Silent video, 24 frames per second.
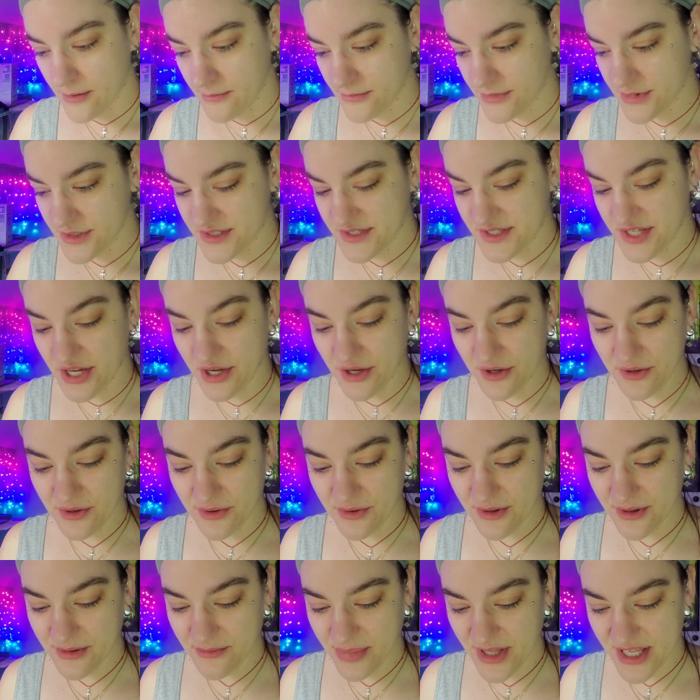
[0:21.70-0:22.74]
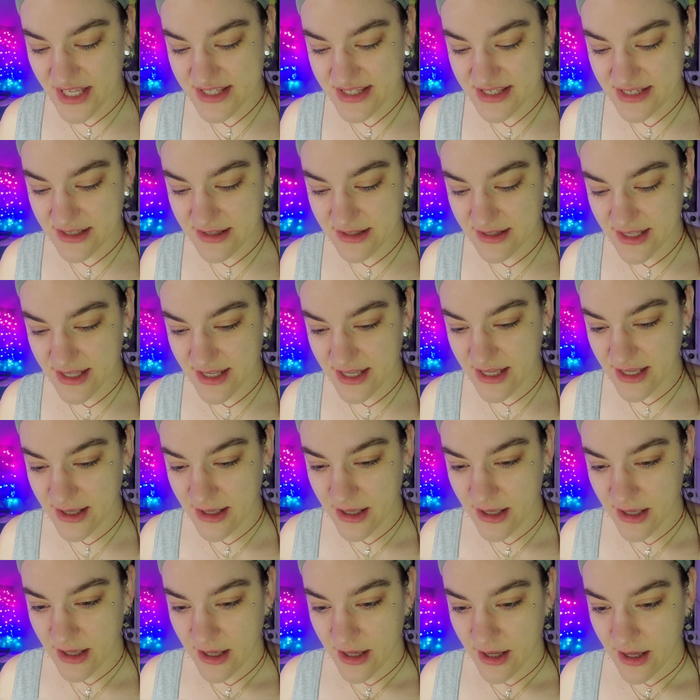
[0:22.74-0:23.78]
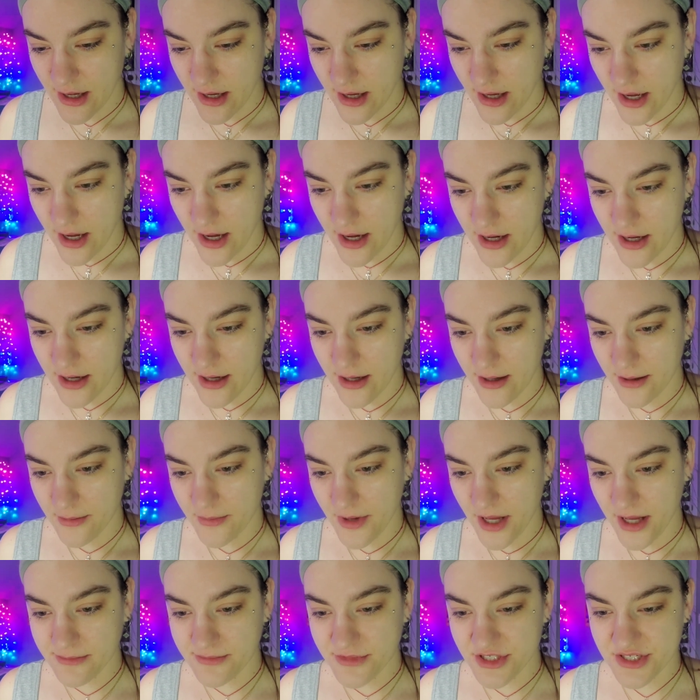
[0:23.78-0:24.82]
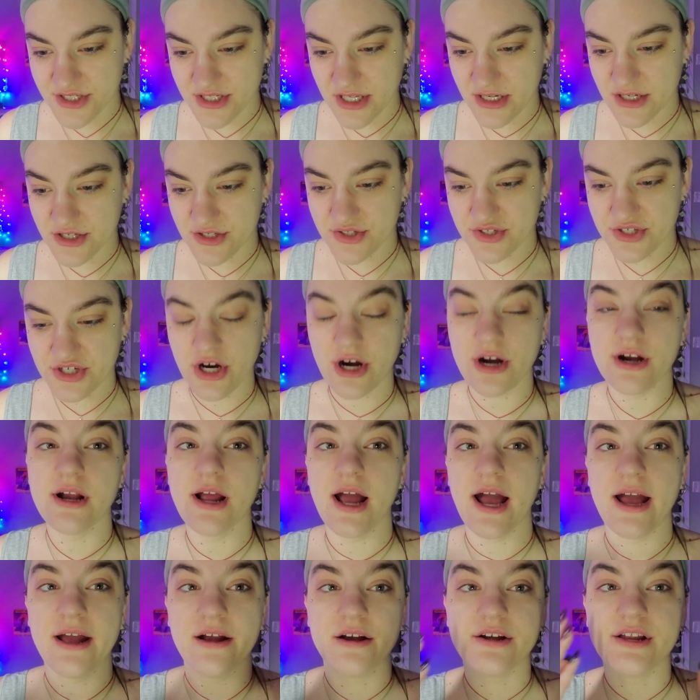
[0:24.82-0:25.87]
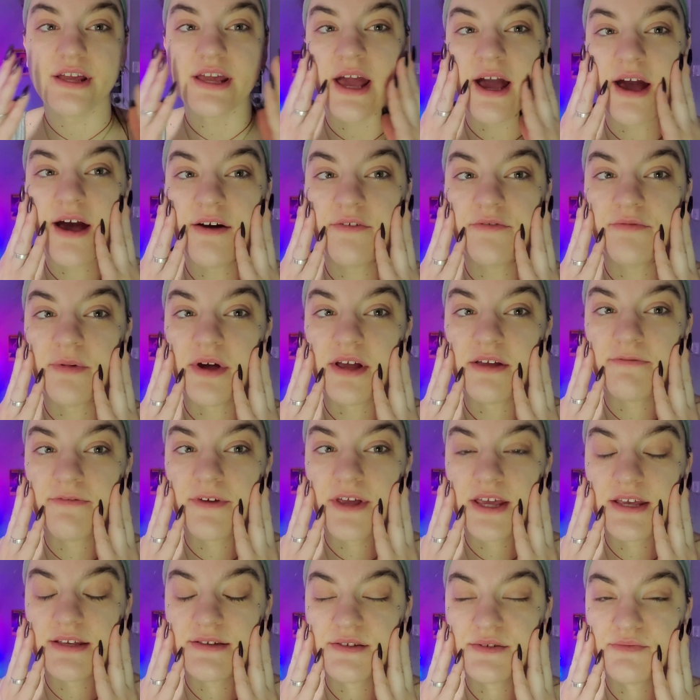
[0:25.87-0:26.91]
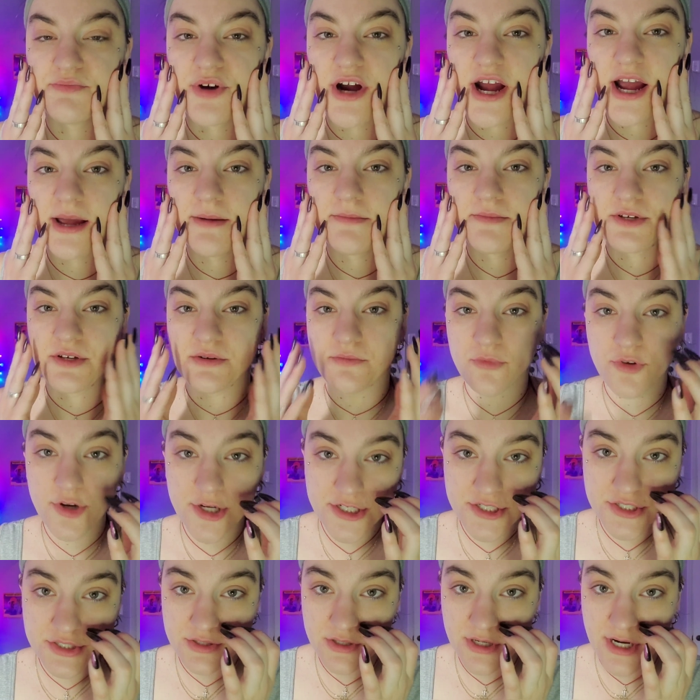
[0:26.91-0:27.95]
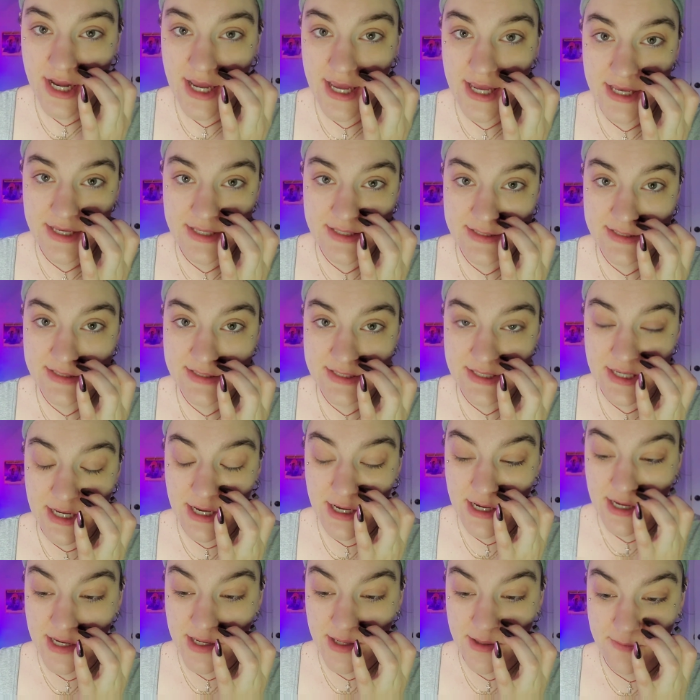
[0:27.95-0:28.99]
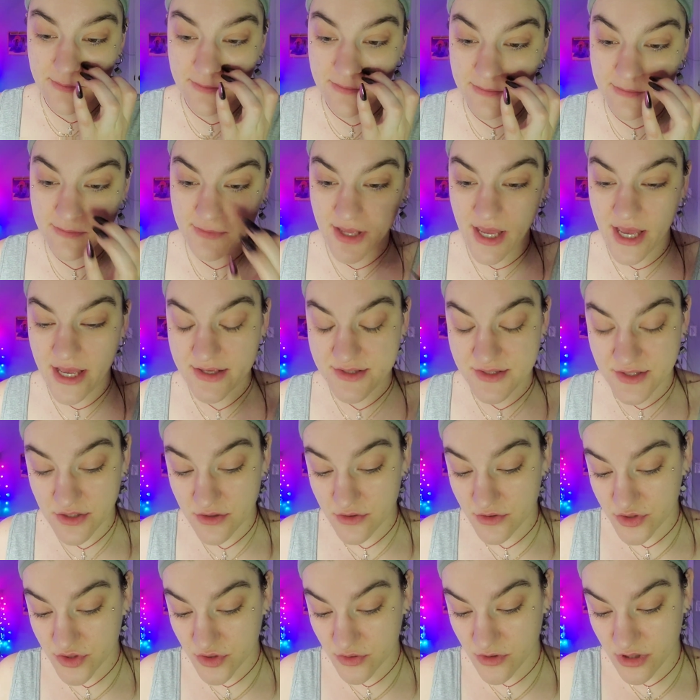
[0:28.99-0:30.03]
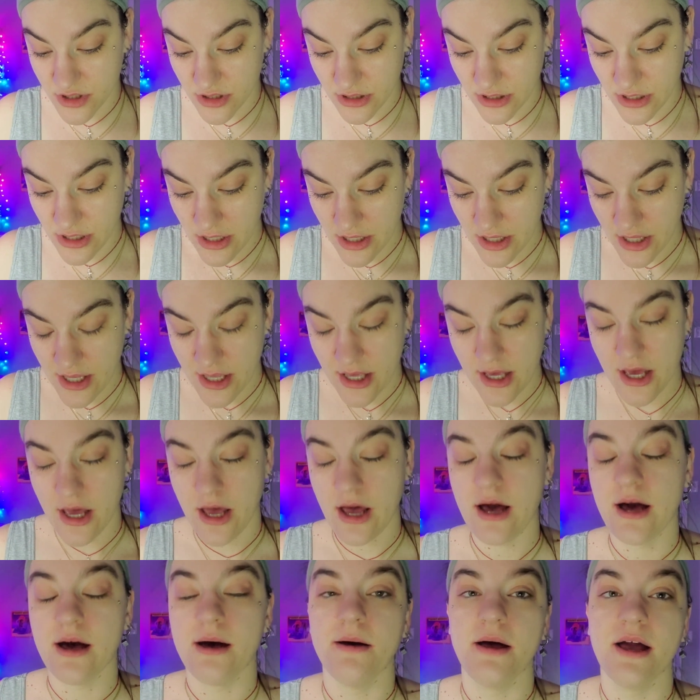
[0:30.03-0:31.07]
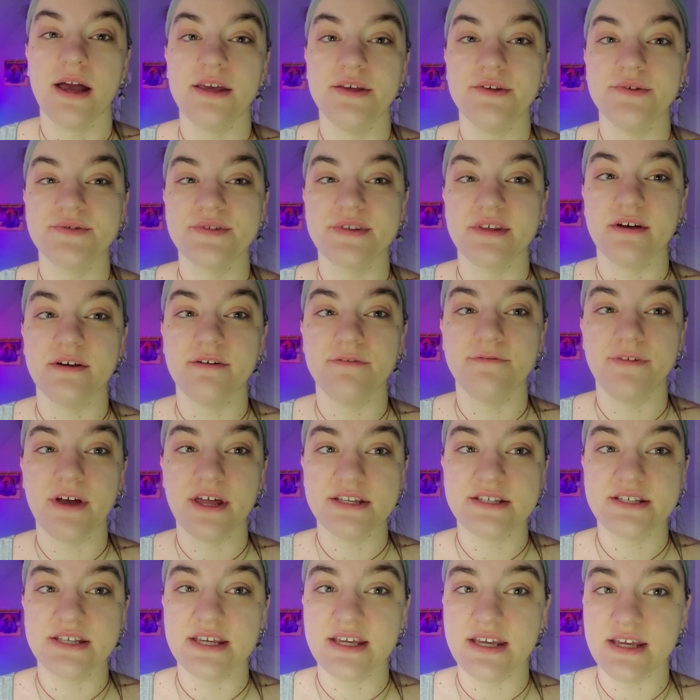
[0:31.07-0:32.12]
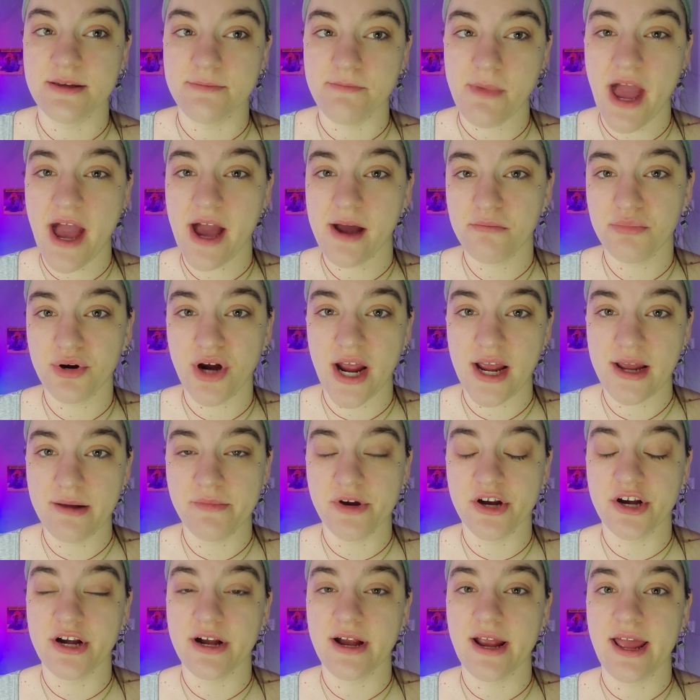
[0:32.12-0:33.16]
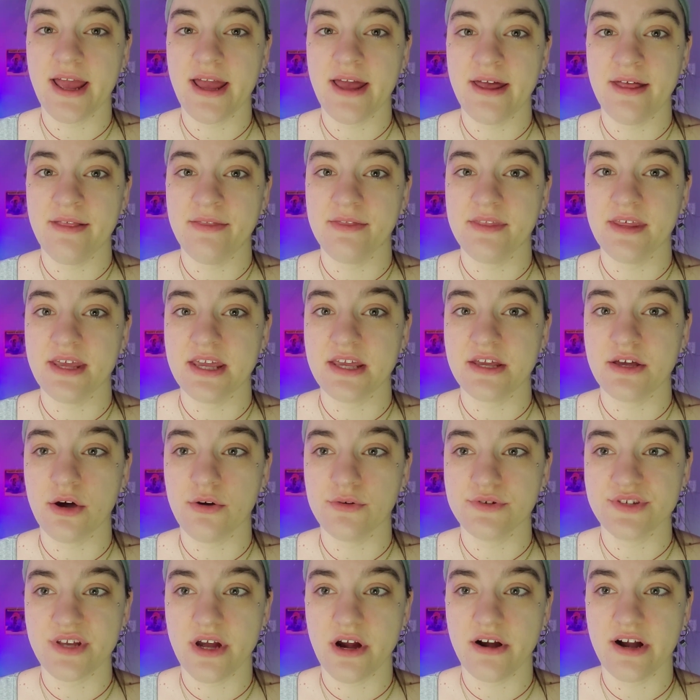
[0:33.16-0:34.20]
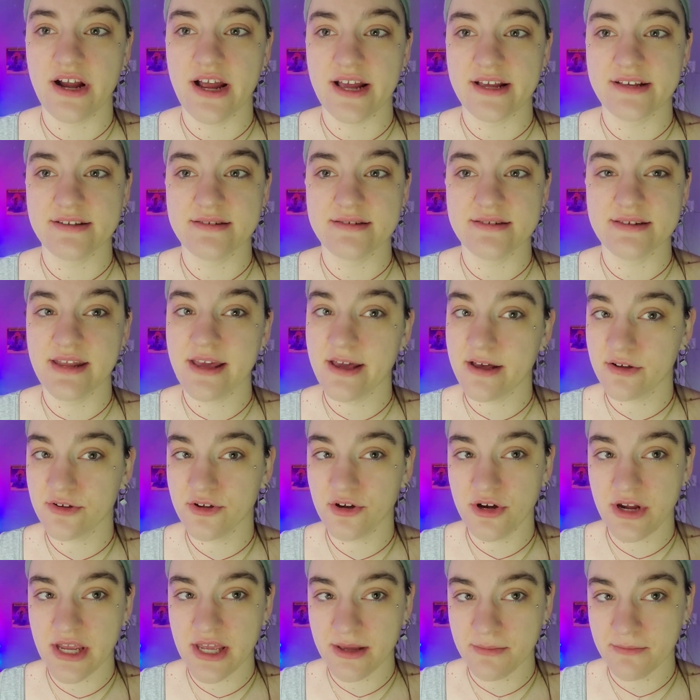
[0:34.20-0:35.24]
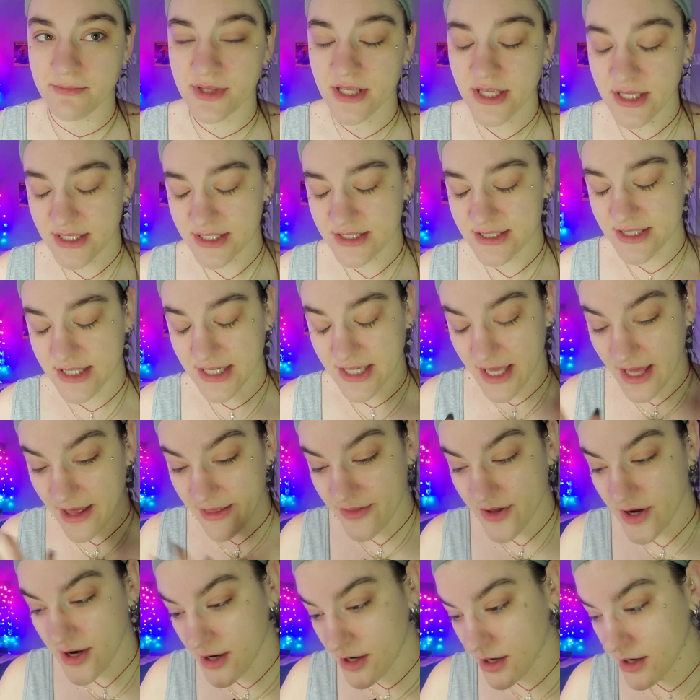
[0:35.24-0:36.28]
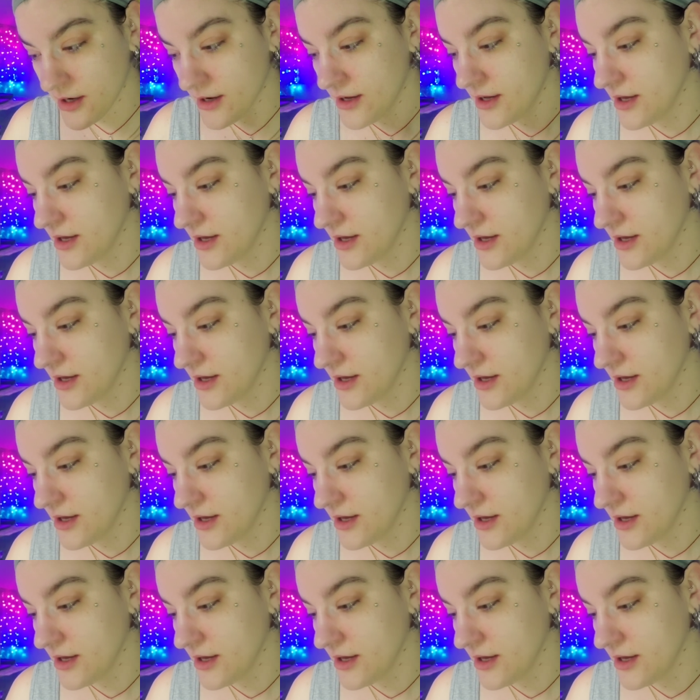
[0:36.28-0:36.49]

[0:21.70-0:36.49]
So basically, I'm just going to start. I already have my face primed and moisturized, as usual. I use the Fenty matte primer and the CosRX nail cream together.